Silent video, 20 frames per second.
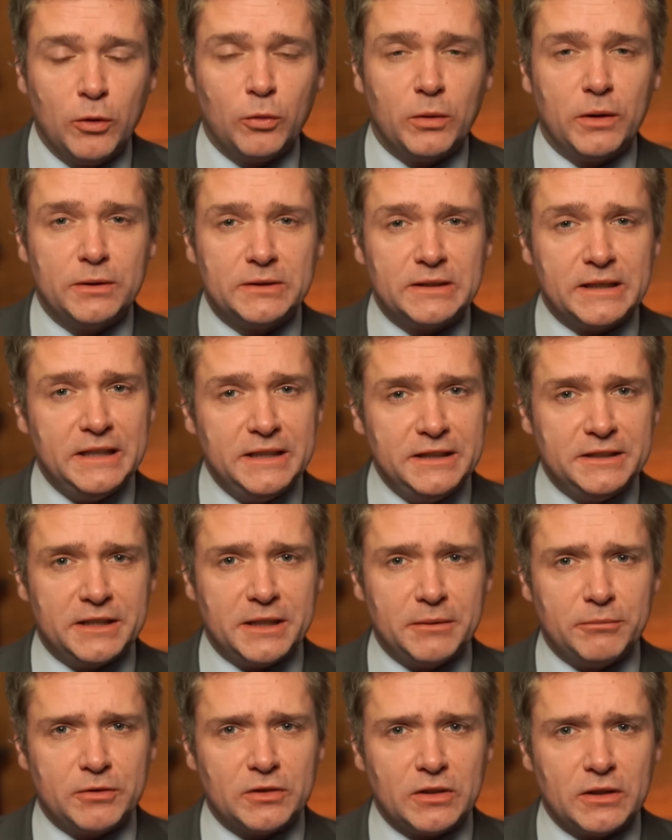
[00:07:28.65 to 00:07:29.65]
whereas
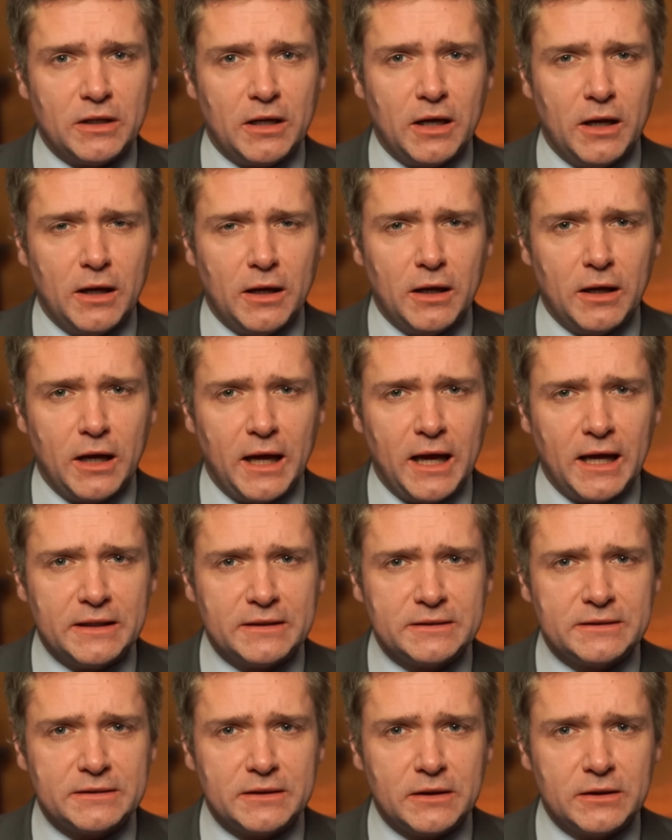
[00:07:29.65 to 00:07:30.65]
Egypt
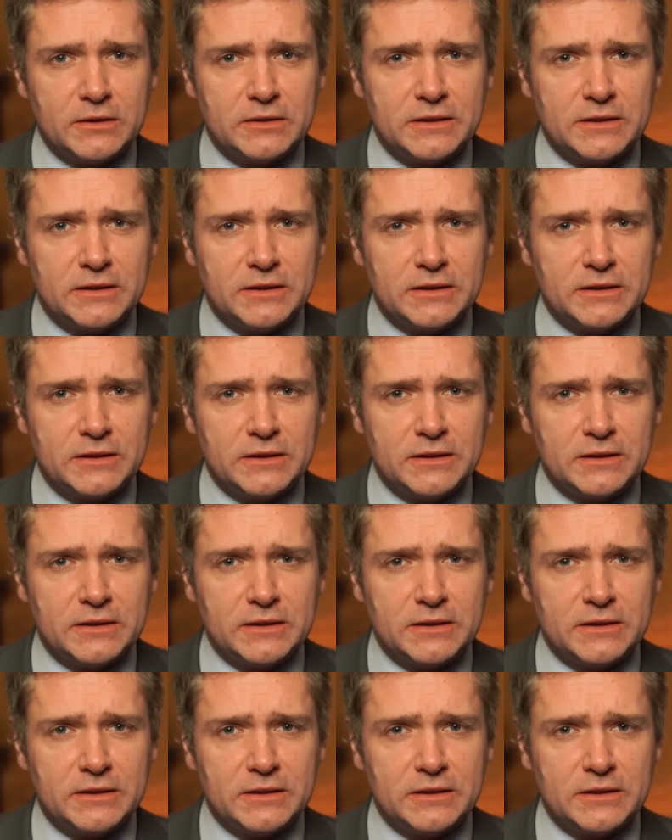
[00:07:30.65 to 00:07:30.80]
has